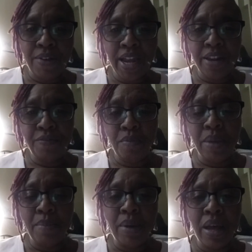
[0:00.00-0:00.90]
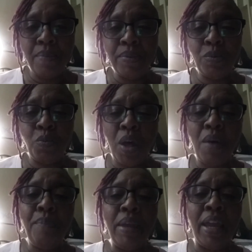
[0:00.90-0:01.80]
fight for my mom's
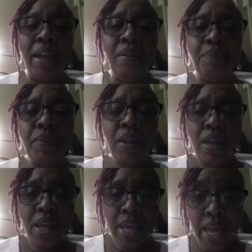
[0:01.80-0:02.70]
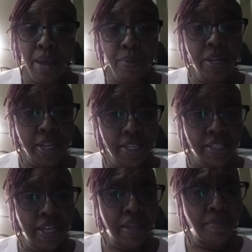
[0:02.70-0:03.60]
well-being. I'm going to
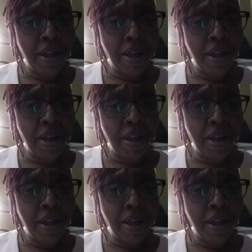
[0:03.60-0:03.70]
continue